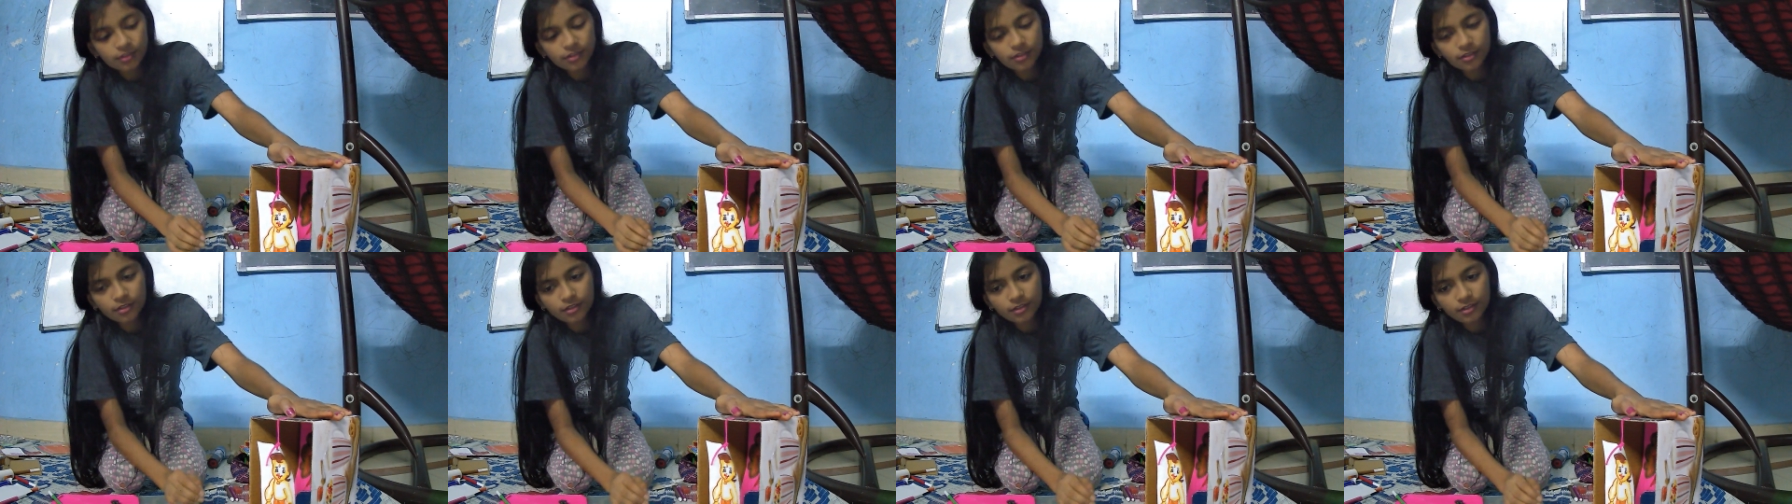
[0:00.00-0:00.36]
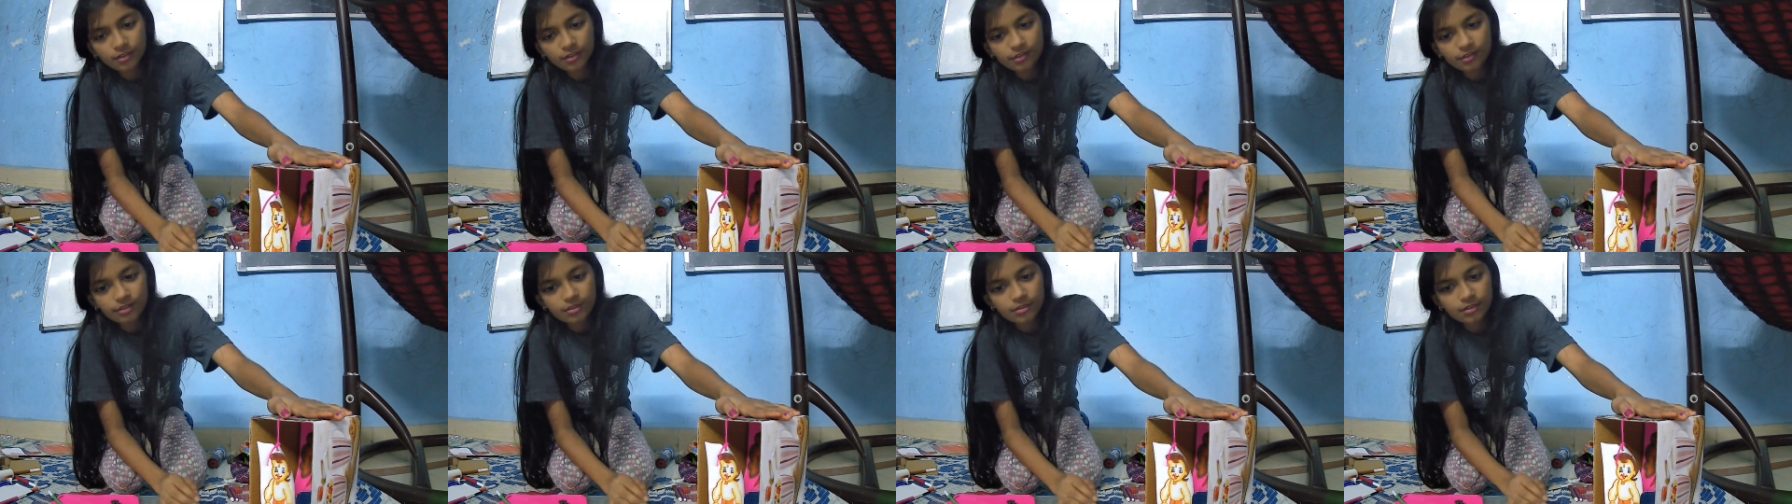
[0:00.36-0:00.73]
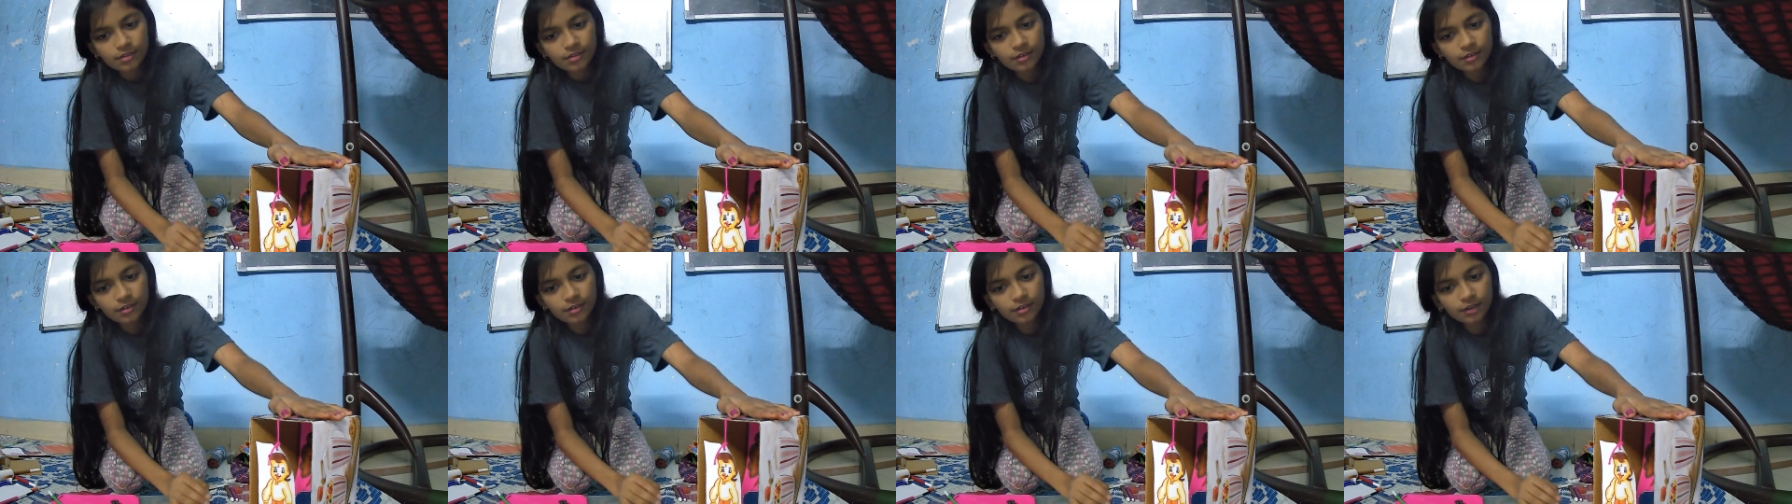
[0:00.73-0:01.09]
So
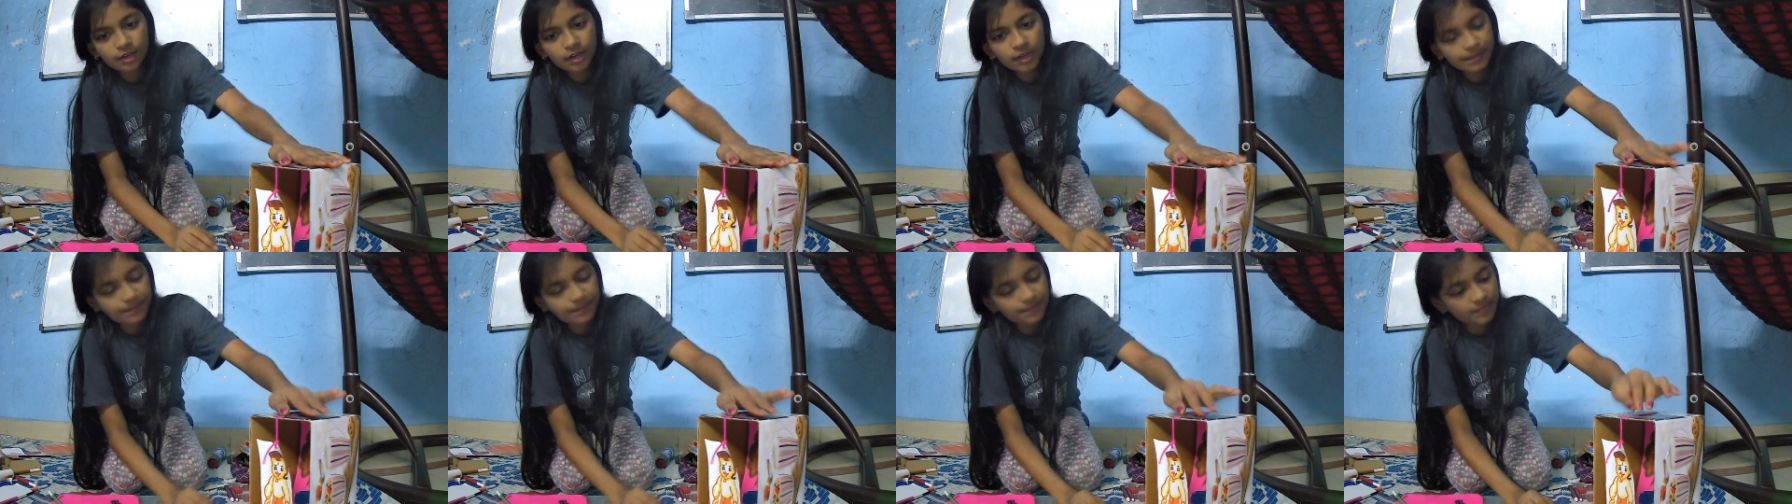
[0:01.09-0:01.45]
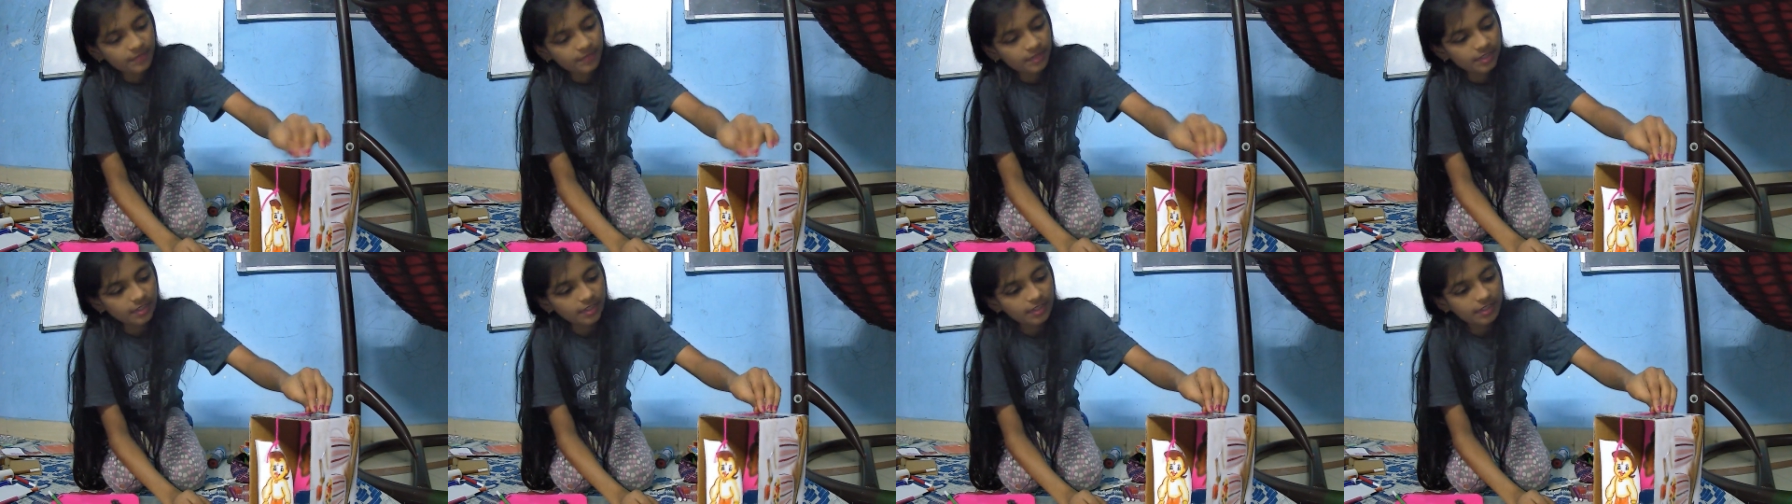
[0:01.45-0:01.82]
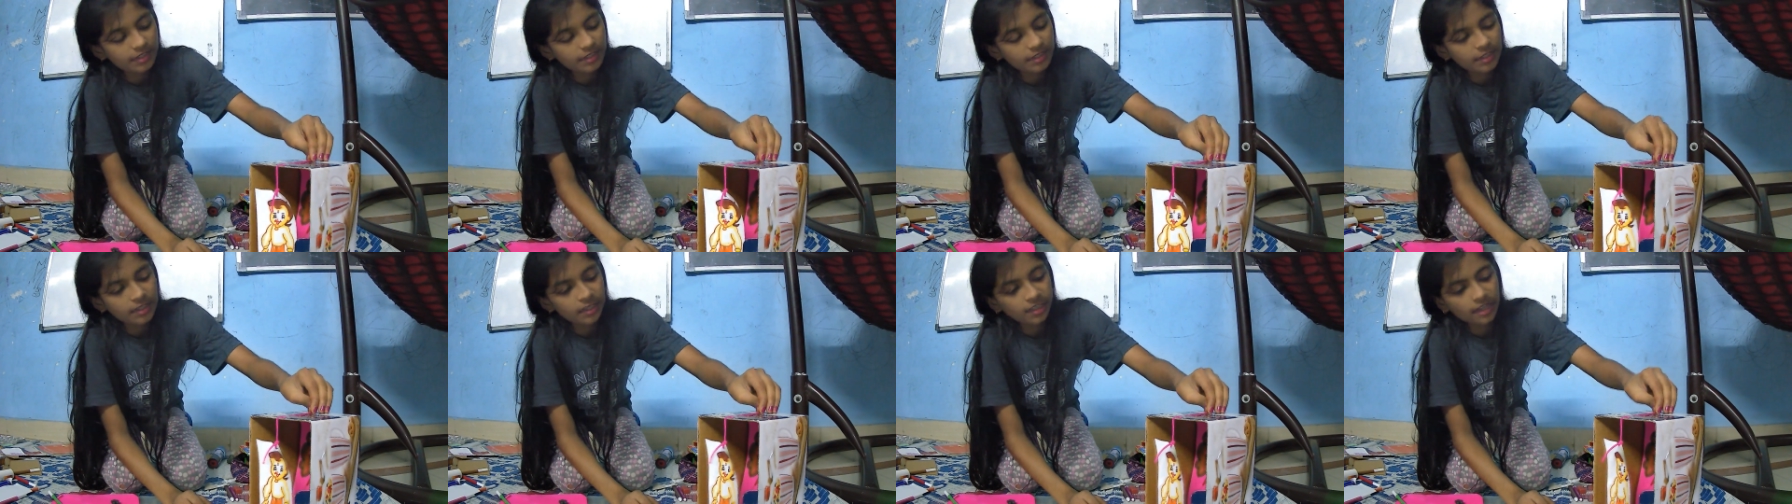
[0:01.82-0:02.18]
I
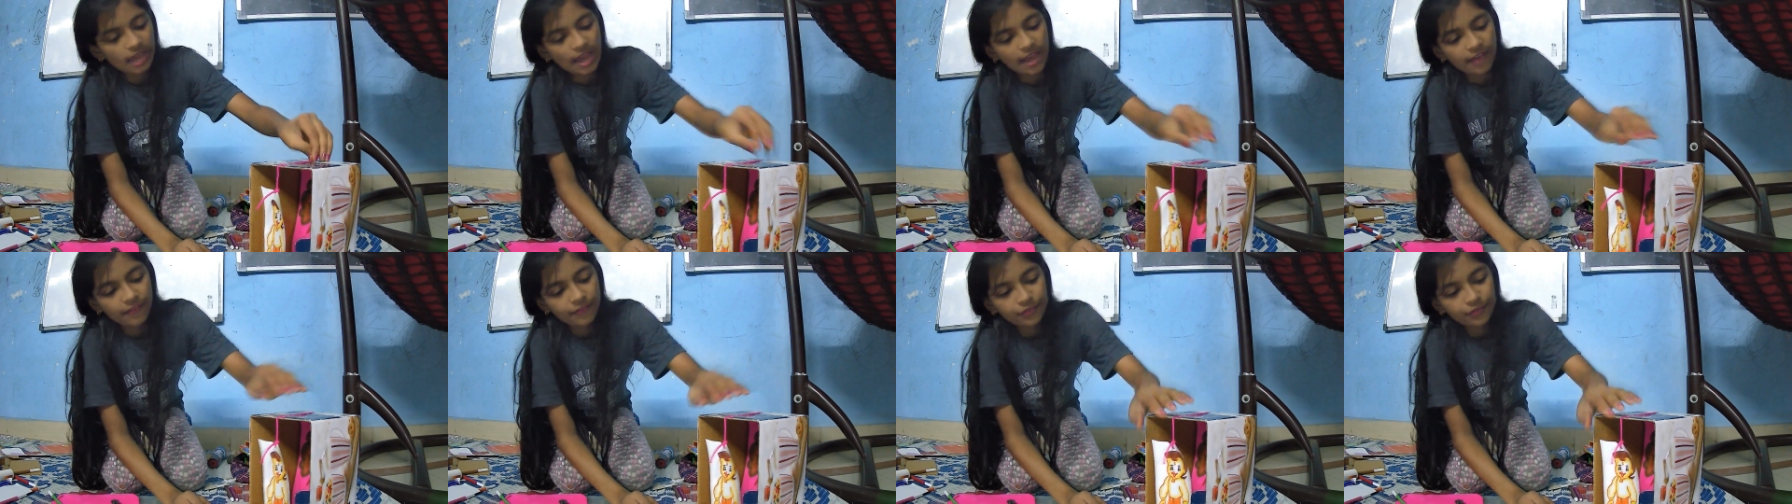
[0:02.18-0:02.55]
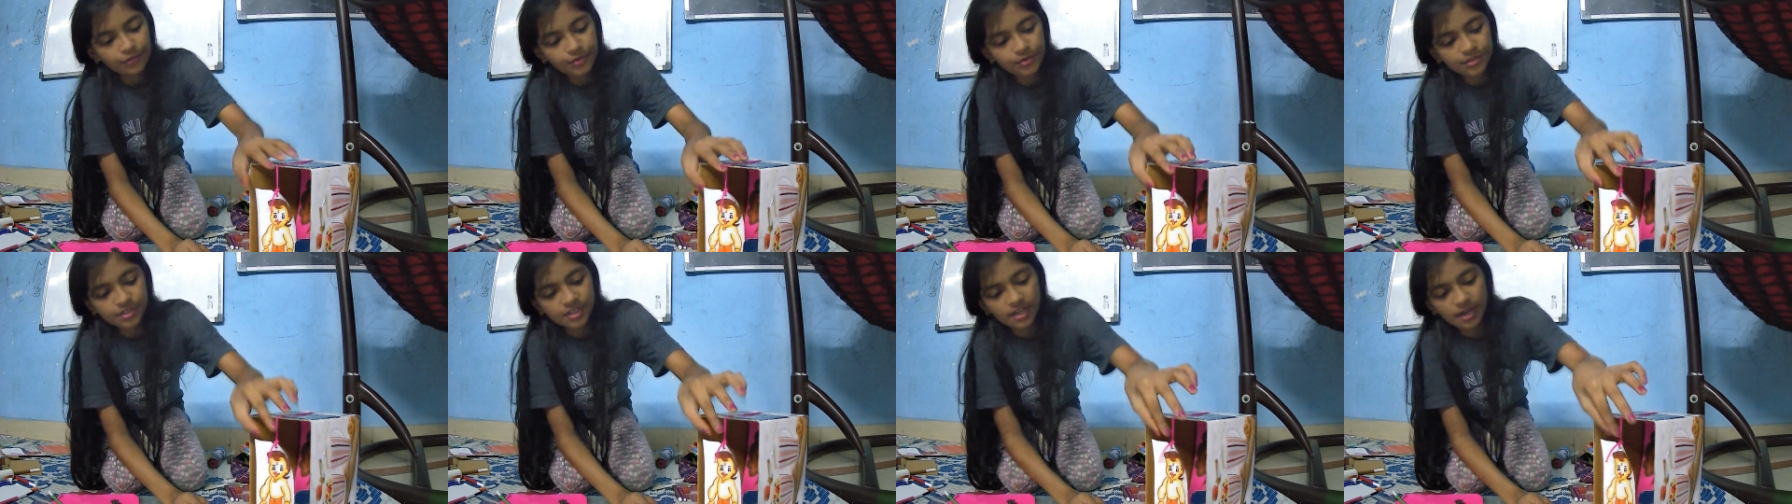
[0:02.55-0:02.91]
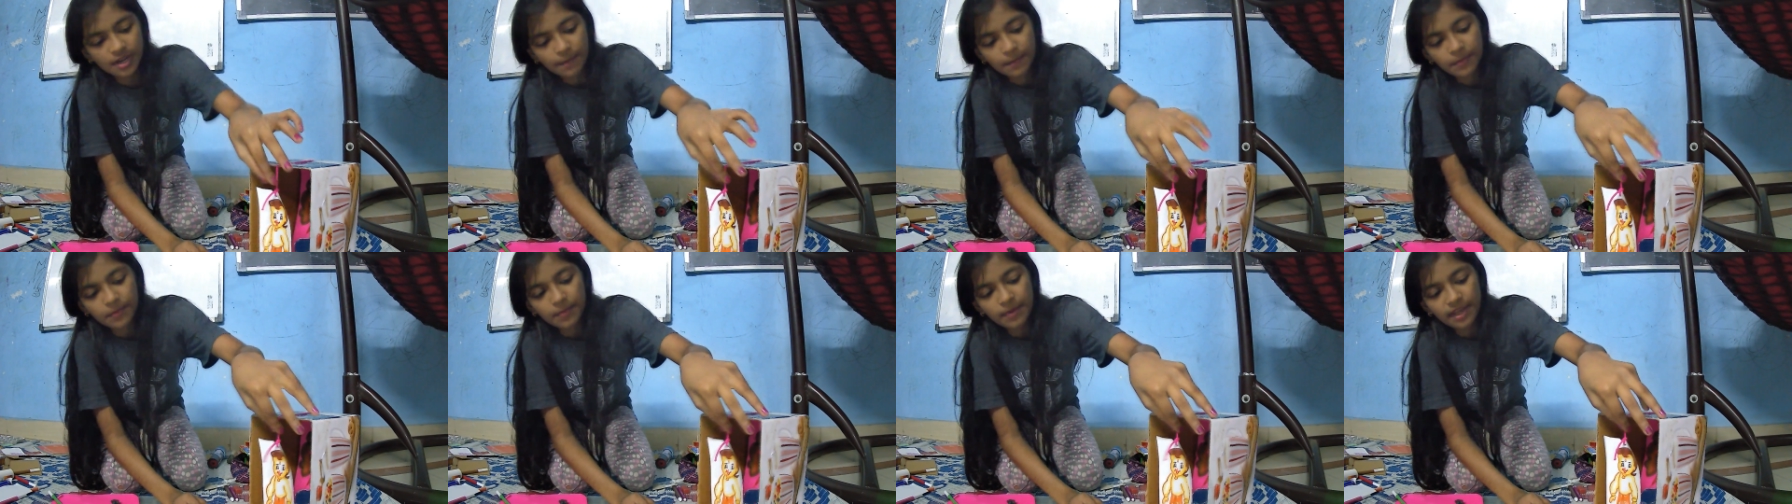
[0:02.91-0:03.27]
have used a rubber
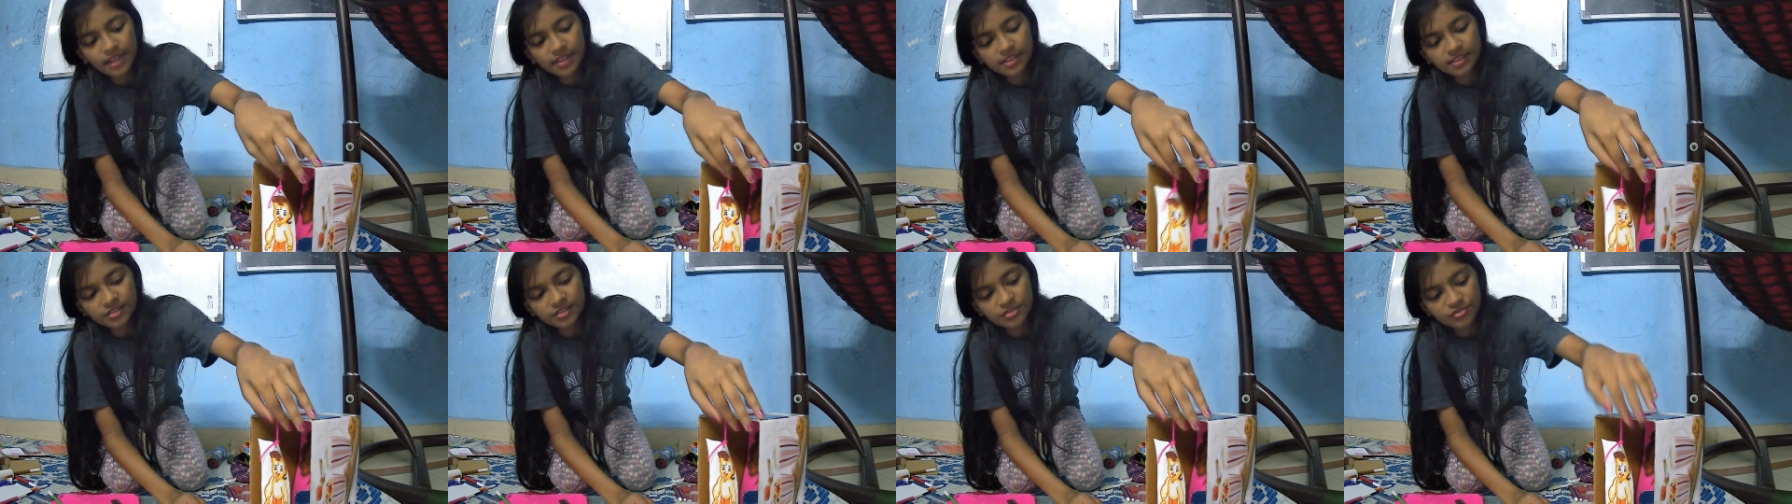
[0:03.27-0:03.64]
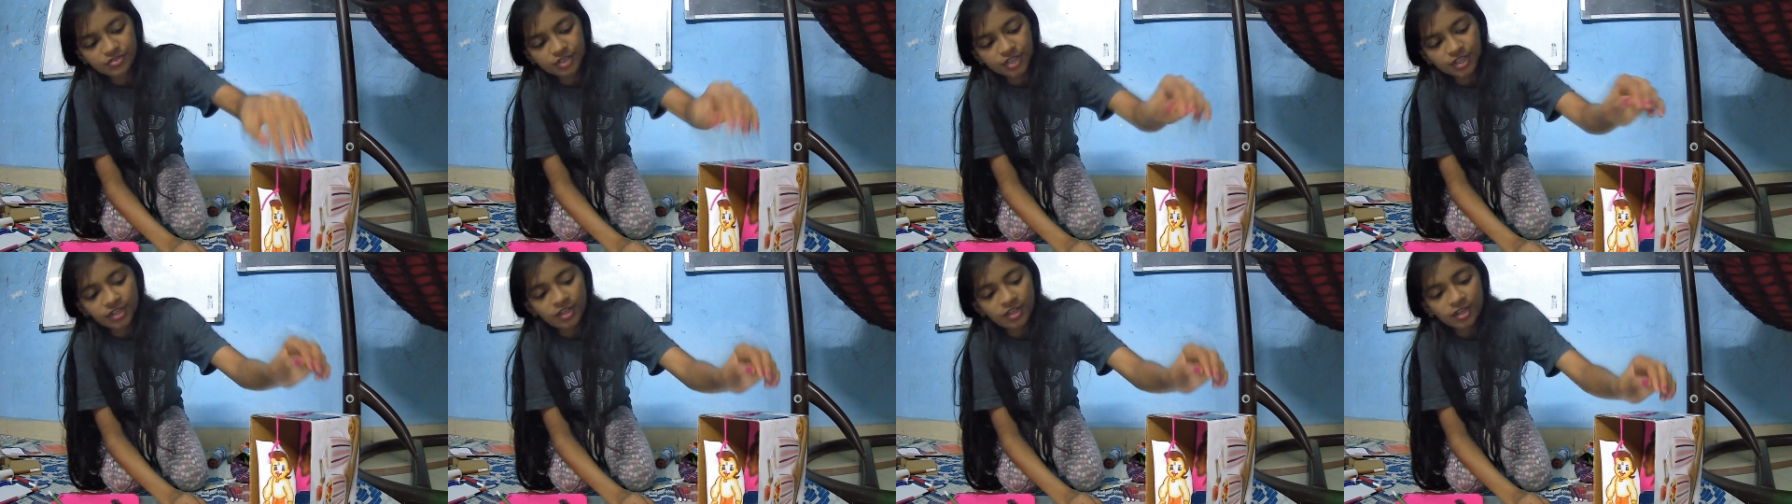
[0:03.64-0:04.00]
band string.